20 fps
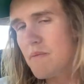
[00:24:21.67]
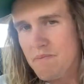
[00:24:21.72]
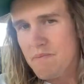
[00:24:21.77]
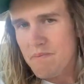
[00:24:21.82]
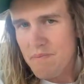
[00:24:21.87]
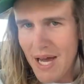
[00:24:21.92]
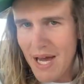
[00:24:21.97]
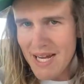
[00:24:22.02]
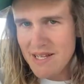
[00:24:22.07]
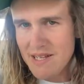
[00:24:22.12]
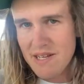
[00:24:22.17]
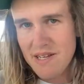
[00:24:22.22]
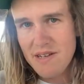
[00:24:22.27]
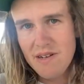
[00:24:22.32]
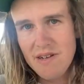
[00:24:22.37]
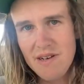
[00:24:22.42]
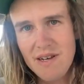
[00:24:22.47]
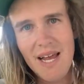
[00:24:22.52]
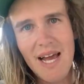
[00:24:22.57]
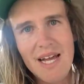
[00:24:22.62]
Back
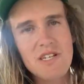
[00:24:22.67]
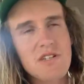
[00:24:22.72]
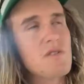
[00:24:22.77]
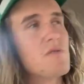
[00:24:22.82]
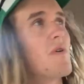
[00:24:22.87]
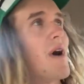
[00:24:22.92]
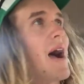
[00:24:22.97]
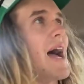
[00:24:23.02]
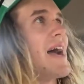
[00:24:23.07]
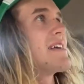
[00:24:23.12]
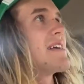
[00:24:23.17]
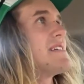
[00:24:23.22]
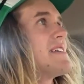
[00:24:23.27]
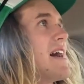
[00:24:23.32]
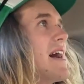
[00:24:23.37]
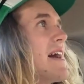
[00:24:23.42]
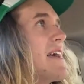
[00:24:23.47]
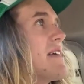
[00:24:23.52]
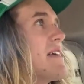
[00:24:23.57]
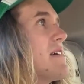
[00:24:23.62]
to National Ag
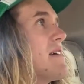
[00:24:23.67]
Day.